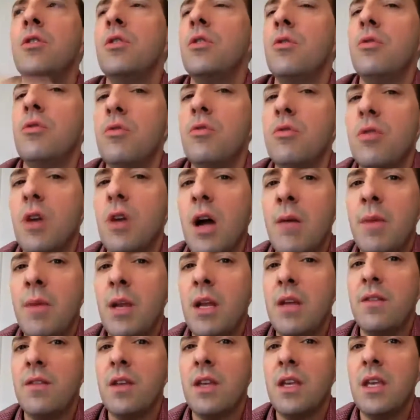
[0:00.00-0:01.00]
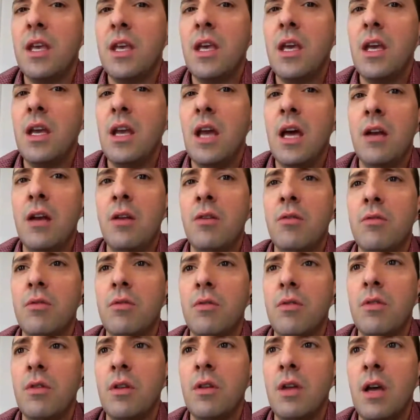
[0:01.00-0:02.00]
knew. I mean, as a kid, I don't.
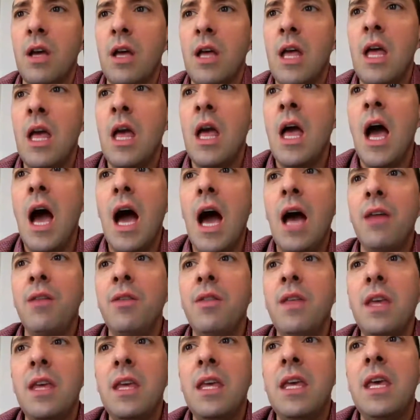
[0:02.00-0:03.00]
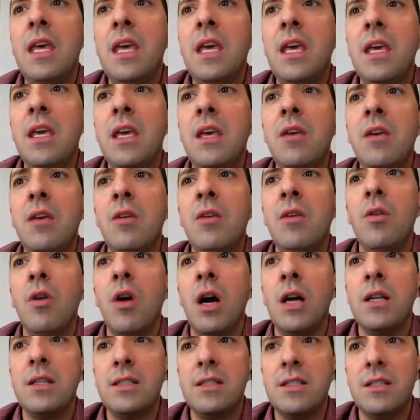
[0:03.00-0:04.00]
I think he
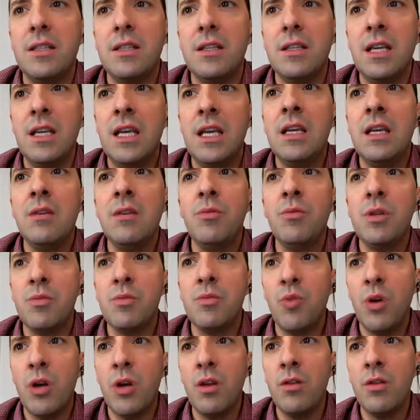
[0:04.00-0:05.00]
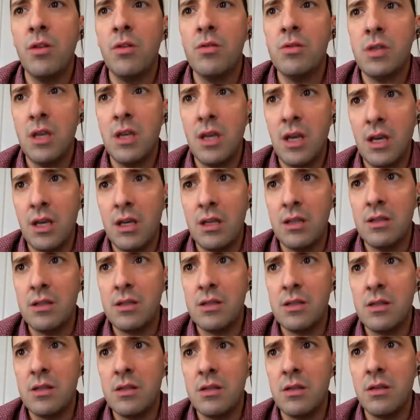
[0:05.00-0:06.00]
uh, he was one of those
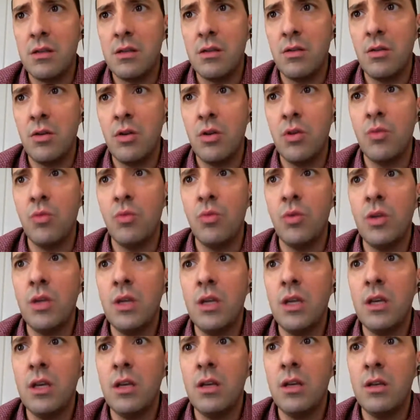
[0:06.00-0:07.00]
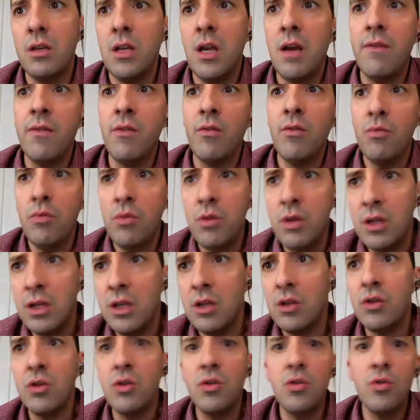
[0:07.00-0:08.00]
kids who really never
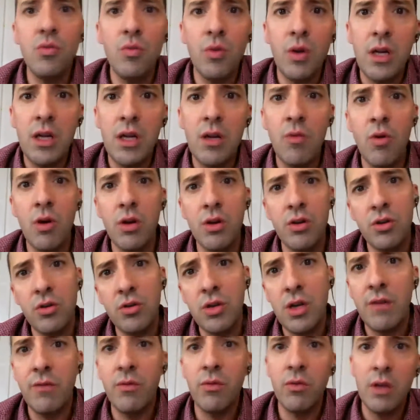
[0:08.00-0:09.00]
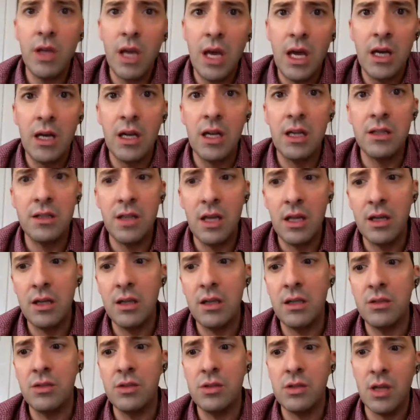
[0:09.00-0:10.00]
really knew what he wanted to do. Never really had an
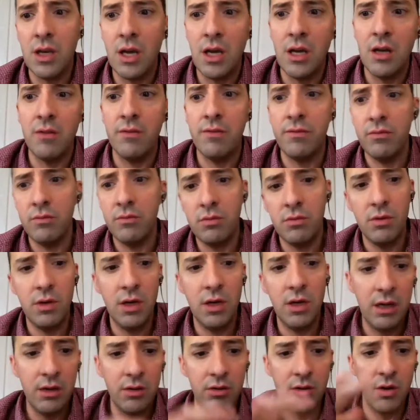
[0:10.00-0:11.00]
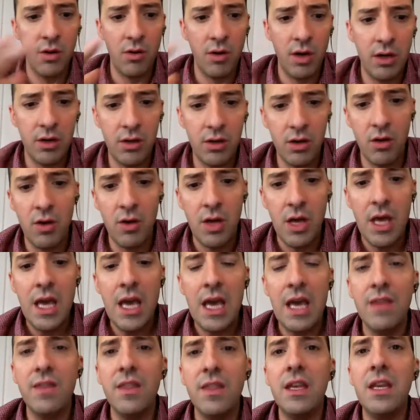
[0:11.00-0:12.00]
identity. Just kind of I don't know, I don't know.
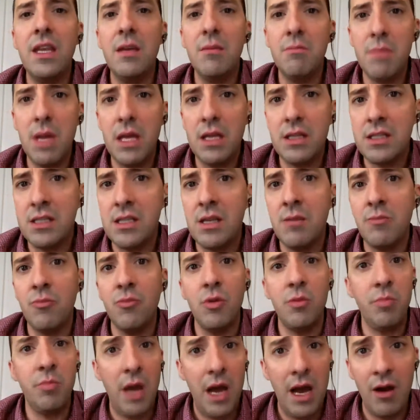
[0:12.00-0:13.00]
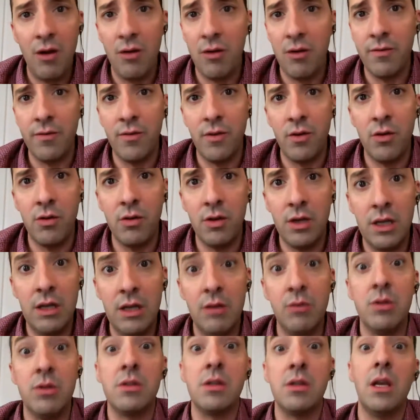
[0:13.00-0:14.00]
And then he met someone powerful, and he
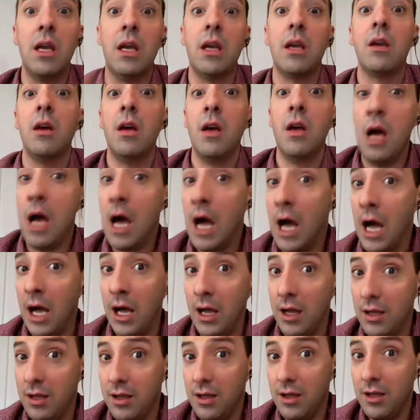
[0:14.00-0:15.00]
was like, ah,